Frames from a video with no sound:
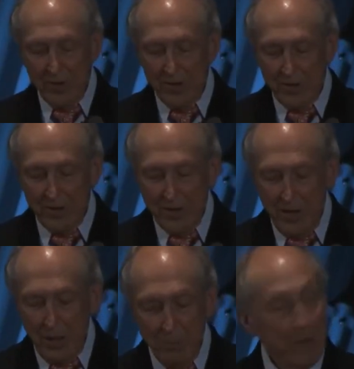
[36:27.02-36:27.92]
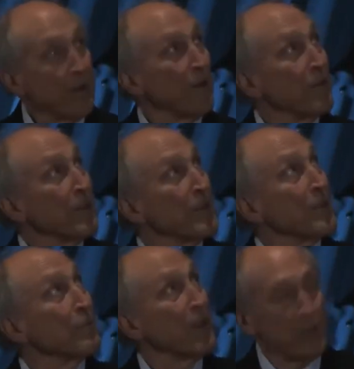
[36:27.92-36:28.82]
at the top of this
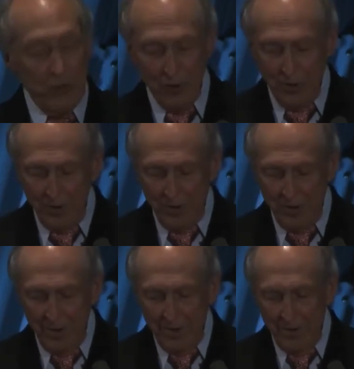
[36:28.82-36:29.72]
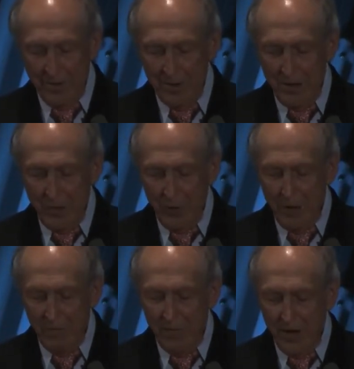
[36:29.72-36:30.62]
picture, "The
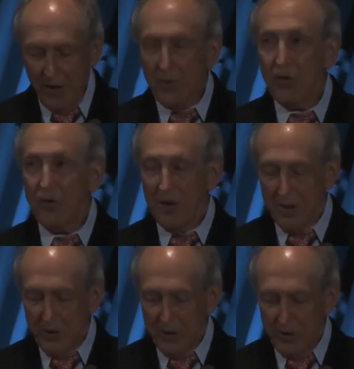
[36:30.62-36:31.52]
DRAM father and his